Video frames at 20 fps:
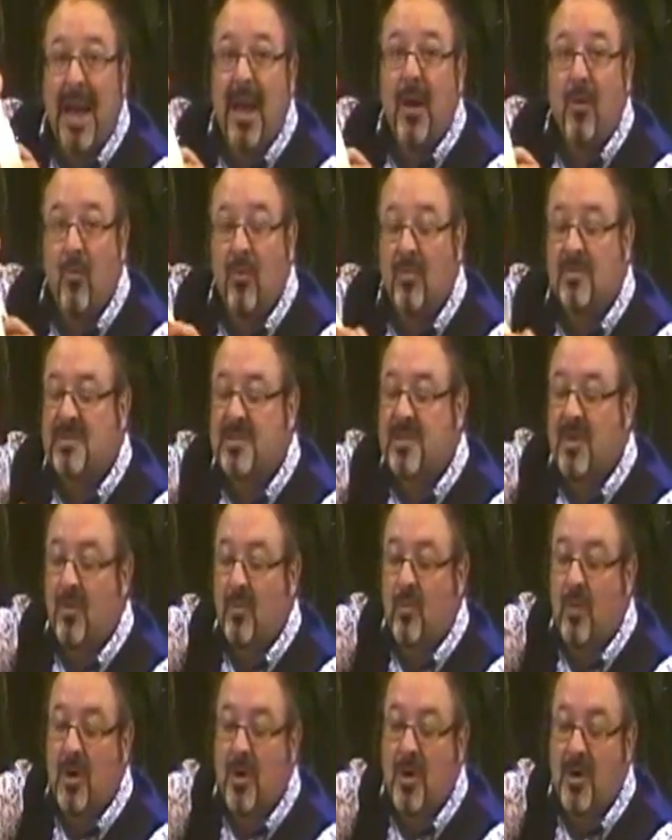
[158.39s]
It will
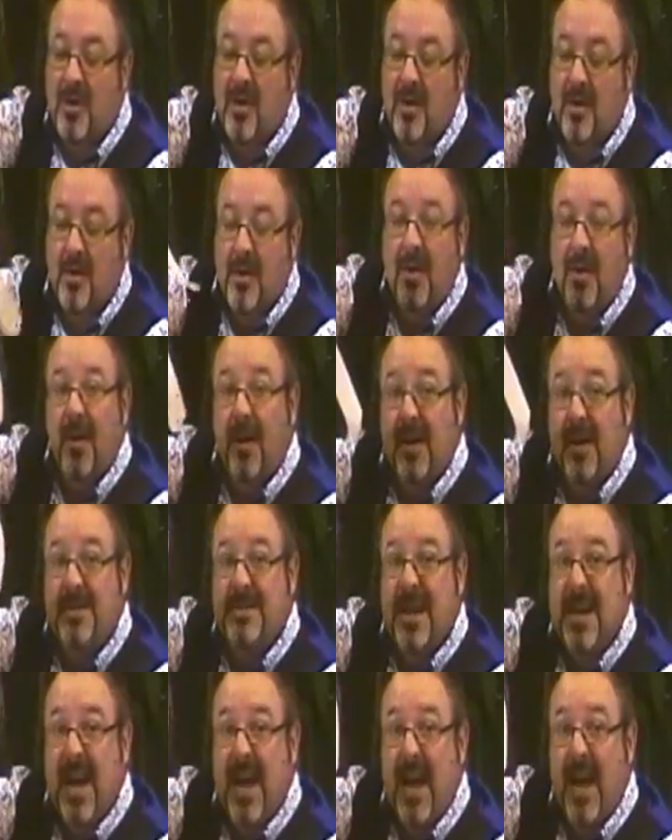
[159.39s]
still work
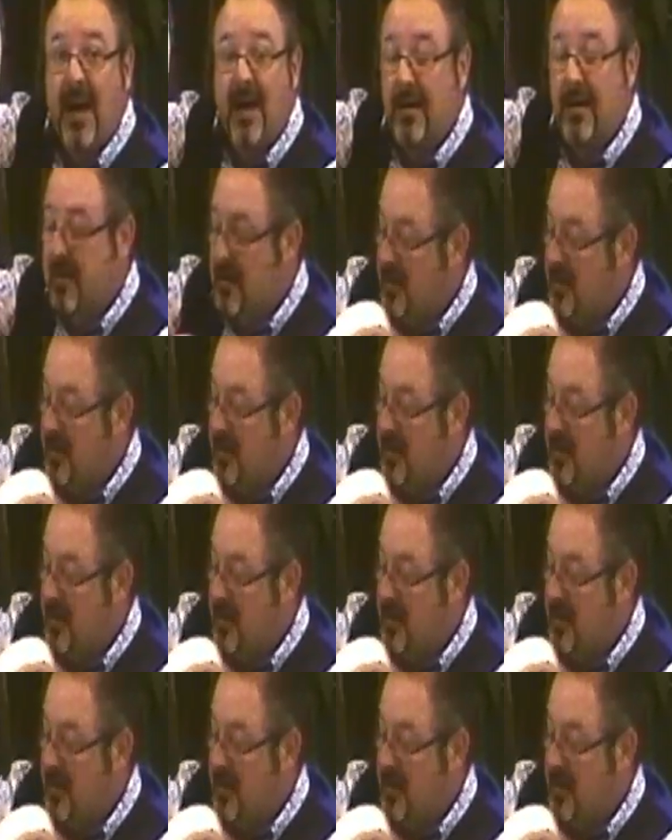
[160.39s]
and tear.